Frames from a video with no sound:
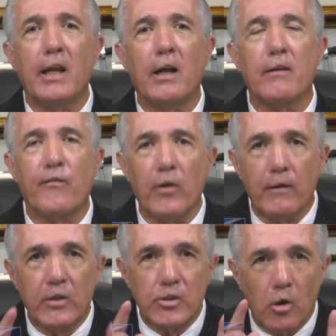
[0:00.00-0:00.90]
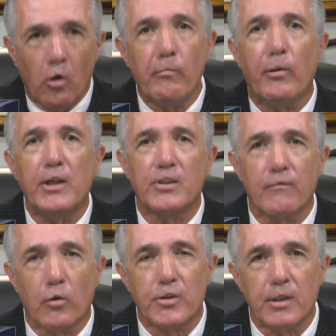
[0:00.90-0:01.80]
out in front of his own place
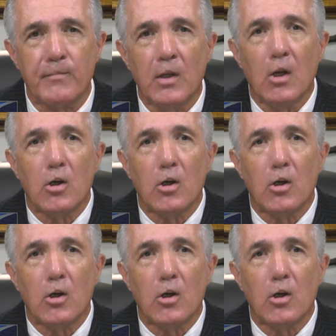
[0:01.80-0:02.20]
of worship,